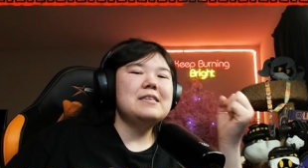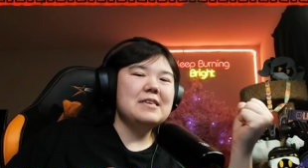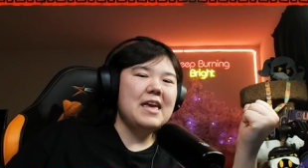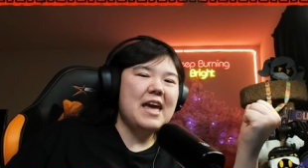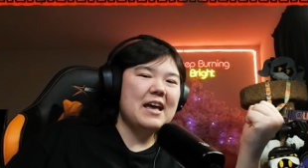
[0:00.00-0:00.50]

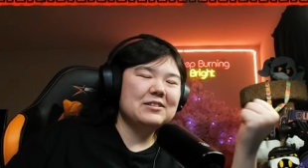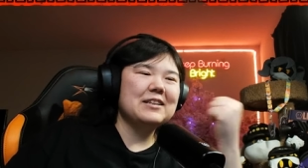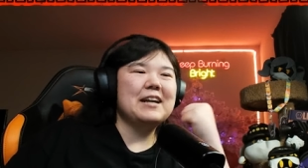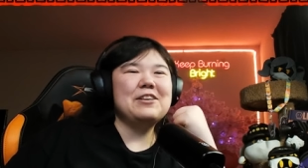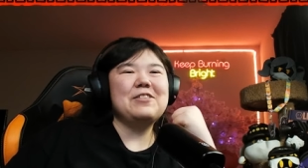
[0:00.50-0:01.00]
yes
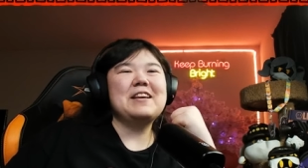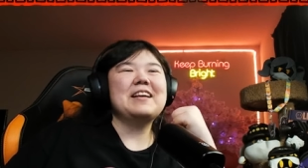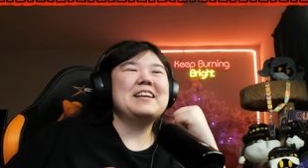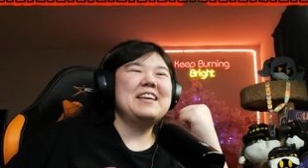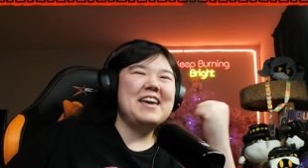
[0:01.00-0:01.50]
kind of thing,
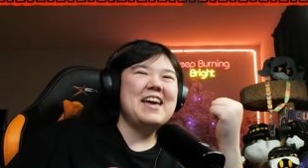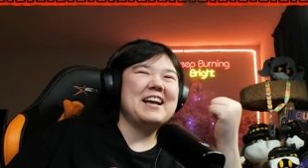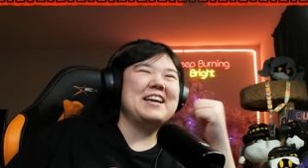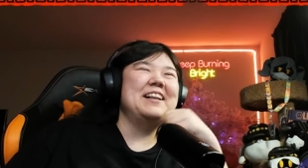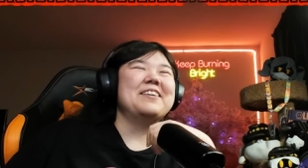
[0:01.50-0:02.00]
like
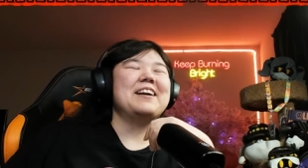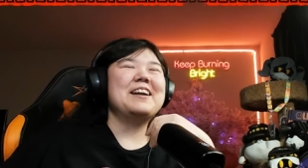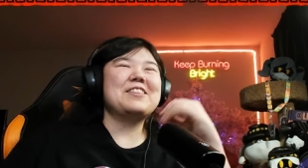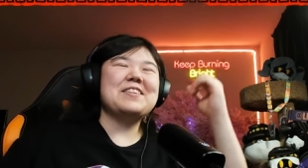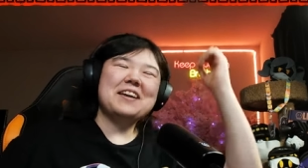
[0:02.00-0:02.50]
yeah, kill her
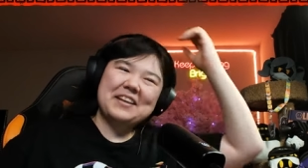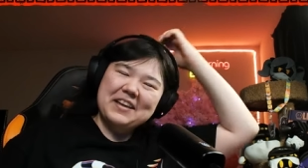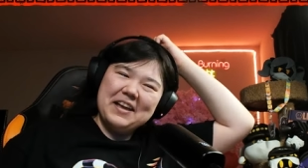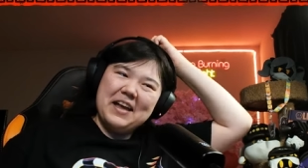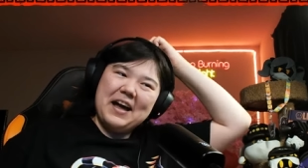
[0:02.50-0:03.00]
kind of thing.
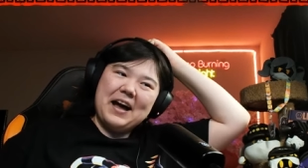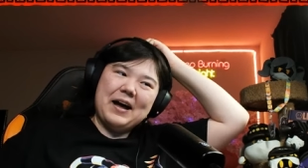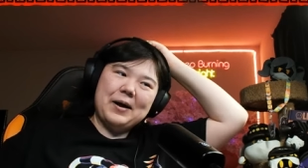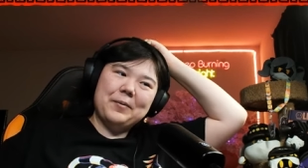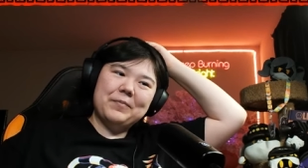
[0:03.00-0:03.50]

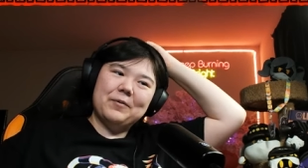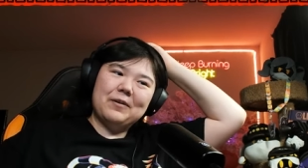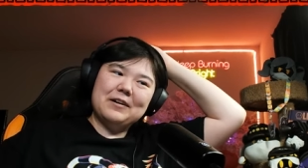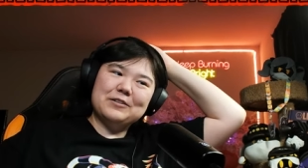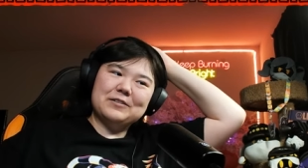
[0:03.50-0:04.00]

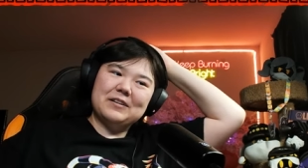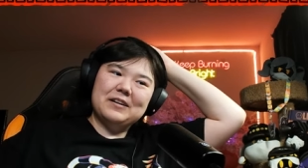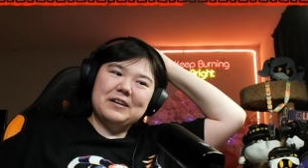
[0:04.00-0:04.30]
Whereas